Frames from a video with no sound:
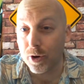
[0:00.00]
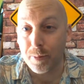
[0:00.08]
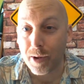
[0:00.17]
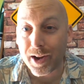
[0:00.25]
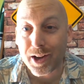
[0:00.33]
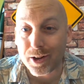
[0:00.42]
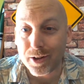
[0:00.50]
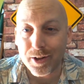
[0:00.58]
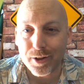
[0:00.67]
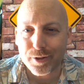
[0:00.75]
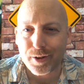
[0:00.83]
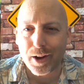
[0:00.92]
and my
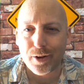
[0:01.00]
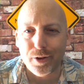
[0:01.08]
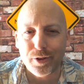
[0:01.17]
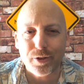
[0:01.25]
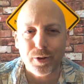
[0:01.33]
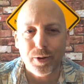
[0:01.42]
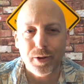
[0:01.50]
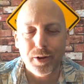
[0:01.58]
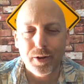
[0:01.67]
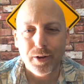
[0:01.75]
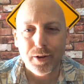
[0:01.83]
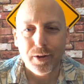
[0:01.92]
standards.
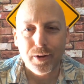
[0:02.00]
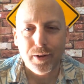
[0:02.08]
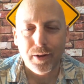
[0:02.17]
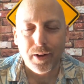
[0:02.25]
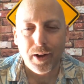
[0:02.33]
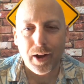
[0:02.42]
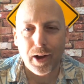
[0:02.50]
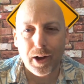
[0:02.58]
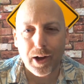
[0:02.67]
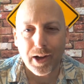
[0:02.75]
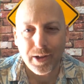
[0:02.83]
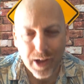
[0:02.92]

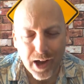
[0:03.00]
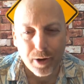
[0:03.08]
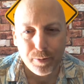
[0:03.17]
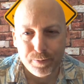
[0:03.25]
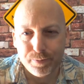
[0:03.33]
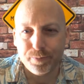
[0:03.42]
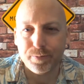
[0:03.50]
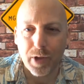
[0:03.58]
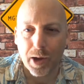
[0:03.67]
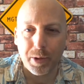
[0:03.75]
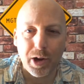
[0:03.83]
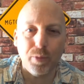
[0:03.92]
And yet,
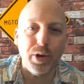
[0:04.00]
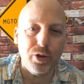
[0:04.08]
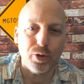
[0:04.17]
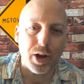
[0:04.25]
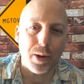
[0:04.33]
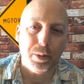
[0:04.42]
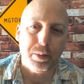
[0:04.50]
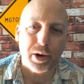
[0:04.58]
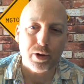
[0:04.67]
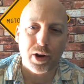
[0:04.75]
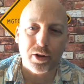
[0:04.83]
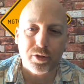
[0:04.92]
I'm going to read you a couple
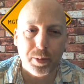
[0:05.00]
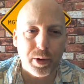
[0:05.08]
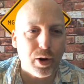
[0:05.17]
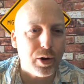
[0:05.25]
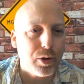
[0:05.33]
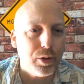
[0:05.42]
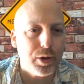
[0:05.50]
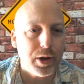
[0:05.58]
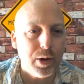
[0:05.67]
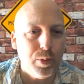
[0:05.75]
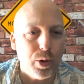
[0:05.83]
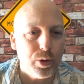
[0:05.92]
paragraphs from an article that
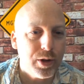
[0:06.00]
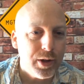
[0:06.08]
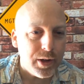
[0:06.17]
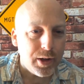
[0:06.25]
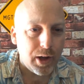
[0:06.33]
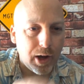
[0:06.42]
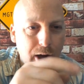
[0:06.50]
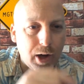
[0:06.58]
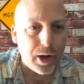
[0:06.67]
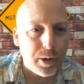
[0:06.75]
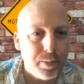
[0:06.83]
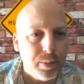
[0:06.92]
he wrote
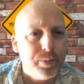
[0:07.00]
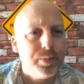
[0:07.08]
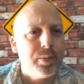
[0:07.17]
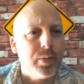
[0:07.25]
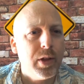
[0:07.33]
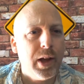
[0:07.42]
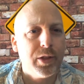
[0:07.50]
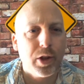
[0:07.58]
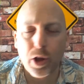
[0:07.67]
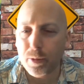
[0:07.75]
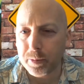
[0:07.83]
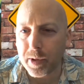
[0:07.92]
at the
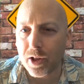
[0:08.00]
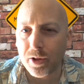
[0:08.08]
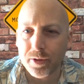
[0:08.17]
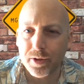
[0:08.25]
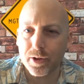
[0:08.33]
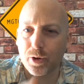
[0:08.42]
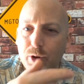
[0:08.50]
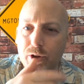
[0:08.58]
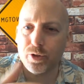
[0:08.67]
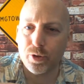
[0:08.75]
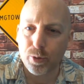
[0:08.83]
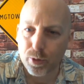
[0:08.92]
Globe and Mail. According
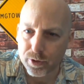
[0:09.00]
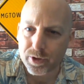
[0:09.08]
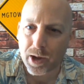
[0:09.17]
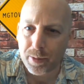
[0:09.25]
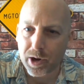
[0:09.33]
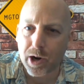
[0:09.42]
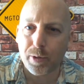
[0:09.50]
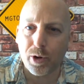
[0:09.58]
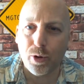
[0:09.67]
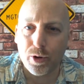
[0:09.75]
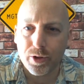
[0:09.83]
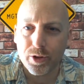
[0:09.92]
to the time that I
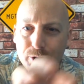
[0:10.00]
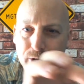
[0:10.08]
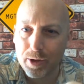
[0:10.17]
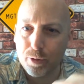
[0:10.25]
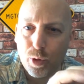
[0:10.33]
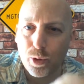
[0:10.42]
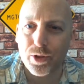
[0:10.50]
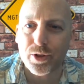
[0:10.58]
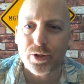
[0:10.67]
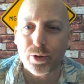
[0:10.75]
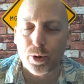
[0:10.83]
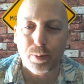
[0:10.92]
record this, he wrote
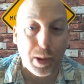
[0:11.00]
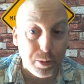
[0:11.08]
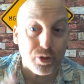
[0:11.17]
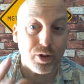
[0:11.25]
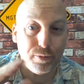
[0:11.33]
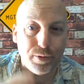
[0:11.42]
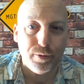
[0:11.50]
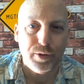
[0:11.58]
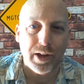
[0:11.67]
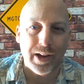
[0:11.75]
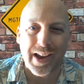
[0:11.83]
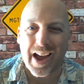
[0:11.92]
this or published it
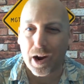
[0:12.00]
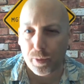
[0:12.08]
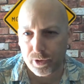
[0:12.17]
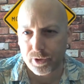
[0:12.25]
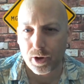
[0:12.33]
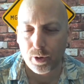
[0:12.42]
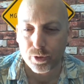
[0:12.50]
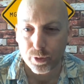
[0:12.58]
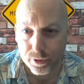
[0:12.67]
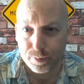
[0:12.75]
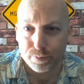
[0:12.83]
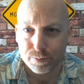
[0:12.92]
15 hours ago. So
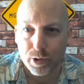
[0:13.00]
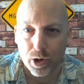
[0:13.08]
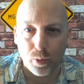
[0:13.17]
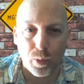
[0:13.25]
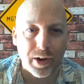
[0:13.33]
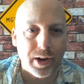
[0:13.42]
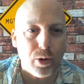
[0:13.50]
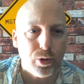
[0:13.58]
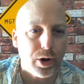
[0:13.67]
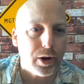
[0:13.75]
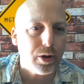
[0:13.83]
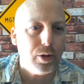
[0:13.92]
it's, you know, one day old
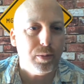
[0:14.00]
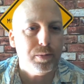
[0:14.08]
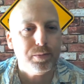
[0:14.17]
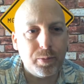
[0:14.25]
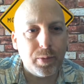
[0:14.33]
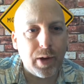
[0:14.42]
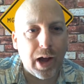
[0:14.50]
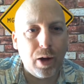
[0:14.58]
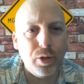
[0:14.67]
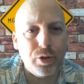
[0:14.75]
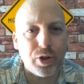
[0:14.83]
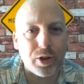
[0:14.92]
article. How
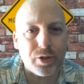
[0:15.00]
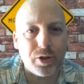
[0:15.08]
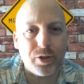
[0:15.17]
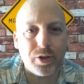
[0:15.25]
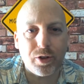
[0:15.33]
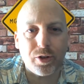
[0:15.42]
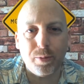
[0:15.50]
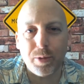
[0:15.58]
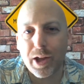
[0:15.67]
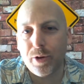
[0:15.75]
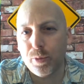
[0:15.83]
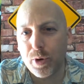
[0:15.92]
the justice system
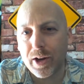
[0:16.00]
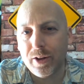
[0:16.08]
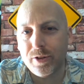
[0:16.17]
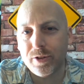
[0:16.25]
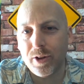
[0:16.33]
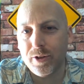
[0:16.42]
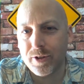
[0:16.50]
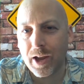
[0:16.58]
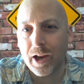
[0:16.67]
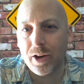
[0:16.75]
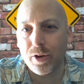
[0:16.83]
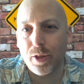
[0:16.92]
let race
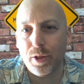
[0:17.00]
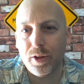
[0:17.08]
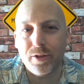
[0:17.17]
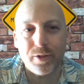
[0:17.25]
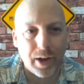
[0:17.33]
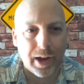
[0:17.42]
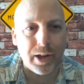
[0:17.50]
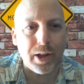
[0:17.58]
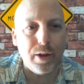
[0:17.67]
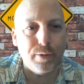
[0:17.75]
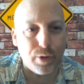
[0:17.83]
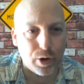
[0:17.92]
taint the
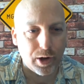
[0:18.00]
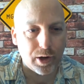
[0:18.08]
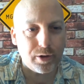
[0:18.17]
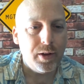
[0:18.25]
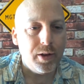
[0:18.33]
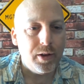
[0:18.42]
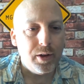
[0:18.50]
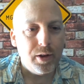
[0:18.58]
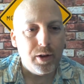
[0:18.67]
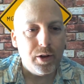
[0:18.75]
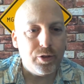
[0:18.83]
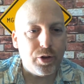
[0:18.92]
Stanley verdict.
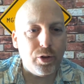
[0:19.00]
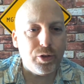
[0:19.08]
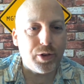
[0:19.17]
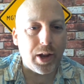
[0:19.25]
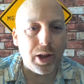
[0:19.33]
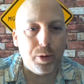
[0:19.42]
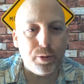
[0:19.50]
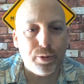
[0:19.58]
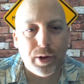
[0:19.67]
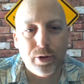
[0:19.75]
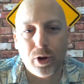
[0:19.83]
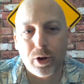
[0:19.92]
Gerald Stanley was
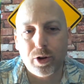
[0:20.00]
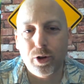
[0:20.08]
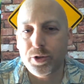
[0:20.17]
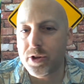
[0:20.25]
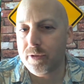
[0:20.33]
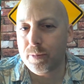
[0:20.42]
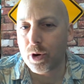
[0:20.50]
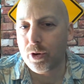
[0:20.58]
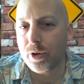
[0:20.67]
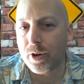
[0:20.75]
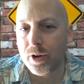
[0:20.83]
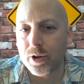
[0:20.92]
found not guilty of
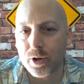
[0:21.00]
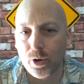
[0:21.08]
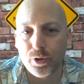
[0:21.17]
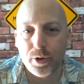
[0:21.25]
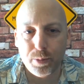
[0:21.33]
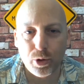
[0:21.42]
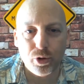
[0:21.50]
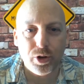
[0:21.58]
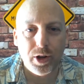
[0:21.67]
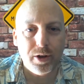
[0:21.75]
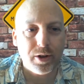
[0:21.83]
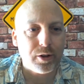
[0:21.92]
murdering Colton Bushy.
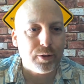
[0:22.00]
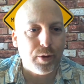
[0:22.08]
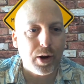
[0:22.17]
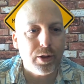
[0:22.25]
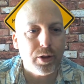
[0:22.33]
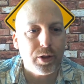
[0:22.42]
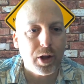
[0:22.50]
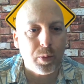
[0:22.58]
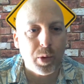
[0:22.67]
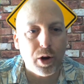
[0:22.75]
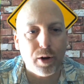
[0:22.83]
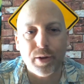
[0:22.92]
He testified that the gun
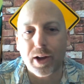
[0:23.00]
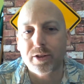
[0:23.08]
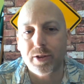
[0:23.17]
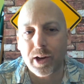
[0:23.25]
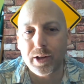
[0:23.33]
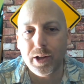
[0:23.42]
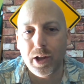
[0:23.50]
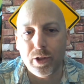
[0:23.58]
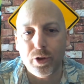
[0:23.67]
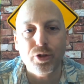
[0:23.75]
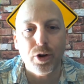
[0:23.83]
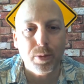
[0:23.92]
went off accidentally, and the
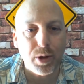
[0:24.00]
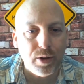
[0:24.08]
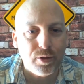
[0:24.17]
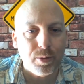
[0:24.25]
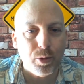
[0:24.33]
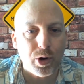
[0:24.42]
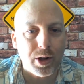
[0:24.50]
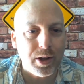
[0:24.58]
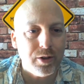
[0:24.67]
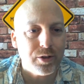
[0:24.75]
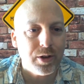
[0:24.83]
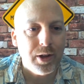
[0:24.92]
jury believed him, or at
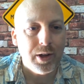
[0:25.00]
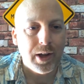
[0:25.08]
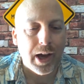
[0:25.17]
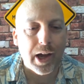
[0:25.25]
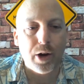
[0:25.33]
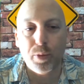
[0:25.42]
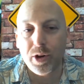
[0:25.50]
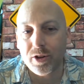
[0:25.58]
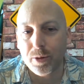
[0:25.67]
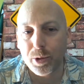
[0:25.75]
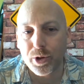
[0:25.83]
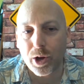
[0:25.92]
least had a
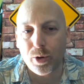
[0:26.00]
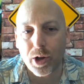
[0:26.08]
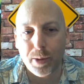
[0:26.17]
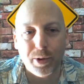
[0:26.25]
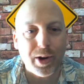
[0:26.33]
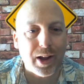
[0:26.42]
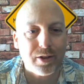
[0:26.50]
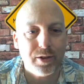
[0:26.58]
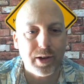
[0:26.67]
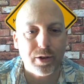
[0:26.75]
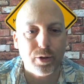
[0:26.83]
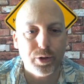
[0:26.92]
reasonable doubt about
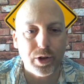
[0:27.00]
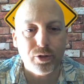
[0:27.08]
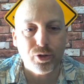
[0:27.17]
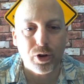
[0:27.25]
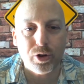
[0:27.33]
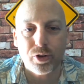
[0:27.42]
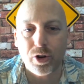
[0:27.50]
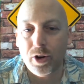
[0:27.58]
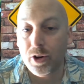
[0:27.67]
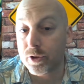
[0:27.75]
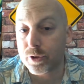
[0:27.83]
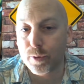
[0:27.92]
accidental discharge.
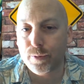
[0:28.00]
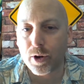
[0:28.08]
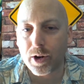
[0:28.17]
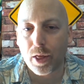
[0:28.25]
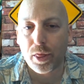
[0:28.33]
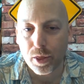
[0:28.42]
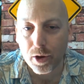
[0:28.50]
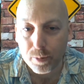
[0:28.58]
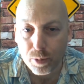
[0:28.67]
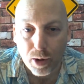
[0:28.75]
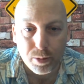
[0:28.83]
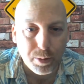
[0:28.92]
So far, nothing
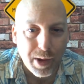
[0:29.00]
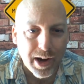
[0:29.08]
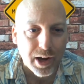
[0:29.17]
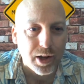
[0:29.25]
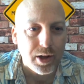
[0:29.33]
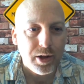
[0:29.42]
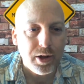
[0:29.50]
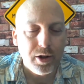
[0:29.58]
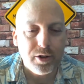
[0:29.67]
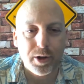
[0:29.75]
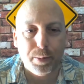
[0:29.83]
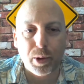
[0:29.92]
problematic.
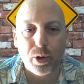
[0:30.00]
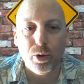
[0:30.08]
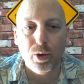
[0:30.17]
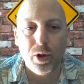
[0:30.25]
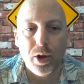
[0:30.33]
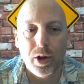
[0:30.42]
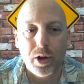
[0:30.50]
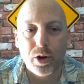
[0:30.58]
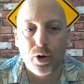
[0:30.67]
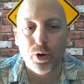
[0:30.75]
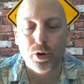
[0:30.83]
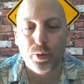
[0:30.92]
Typical
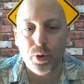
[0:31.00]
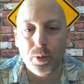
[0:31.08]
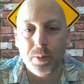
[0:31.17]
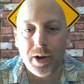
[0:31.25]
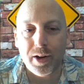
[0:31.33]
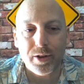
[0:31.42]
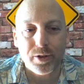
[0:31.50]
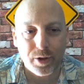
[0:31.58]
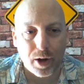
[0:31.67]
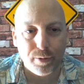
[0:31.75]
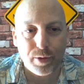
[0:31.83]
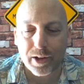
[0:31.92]
courtroom
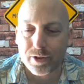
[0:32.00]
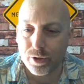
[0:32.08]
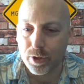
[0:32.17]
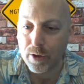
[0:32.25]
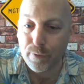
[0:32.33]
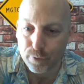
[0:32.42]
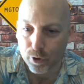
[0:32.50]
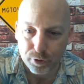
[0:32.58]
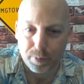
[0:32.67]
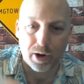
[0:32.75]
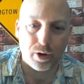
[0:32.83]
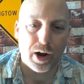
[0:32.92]
stuff. That's the first
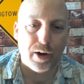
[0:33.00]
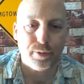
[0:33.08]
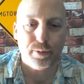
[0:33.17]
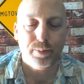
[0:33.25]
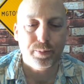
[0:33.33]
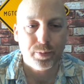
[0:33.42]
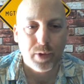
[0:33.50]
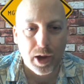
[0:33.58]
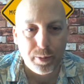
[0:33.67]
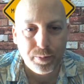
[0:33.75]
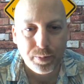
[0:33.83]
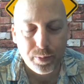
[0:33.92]
paragraph.
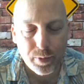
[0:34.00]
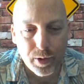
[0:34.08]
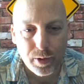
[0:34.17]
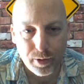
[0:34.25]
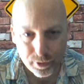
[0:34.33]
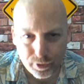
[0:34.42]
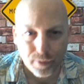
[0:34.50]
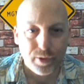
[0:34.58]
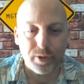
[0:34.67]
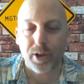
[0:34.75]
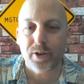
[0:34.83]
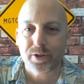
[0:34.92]
Okay? It's
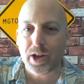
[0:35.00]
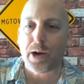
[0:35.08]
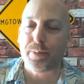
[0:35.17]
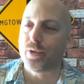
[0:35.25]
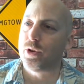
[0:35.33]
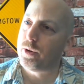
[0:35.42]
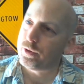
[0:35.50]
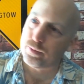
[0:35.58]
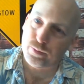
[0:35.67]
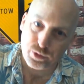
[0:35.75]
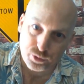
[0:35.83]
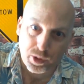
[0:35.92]
obviously a setup for a
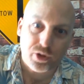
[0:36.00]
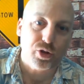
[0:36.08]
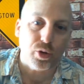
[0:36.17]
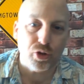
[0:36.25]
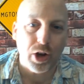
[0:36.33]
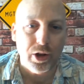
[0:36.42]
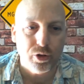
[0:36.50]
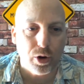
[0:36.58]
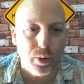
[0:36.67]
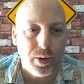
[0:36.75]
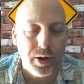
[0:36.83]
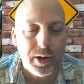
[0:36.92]
switch-o-change-o.
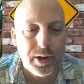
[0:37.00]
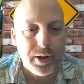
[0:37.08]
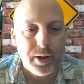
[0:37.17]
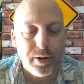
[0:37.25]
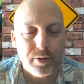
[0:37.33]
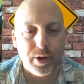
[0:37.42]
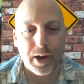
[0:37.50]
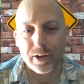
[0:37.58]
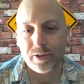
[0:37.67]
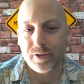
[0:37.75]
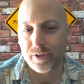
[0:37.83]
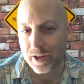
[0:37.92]
The
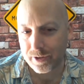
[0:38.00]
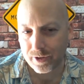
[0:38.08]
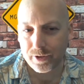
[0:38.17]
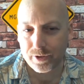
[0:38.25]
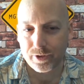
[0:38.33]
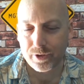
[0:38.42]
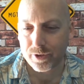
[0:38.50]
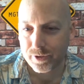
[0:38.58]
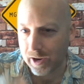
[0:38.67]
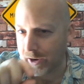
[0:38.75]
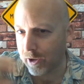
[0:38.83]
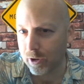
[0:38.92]
next sentence,
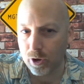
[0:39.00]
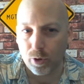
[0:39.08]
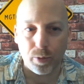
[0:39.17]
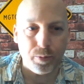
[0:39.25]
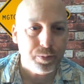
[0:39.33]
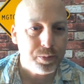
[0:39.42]
standing alone.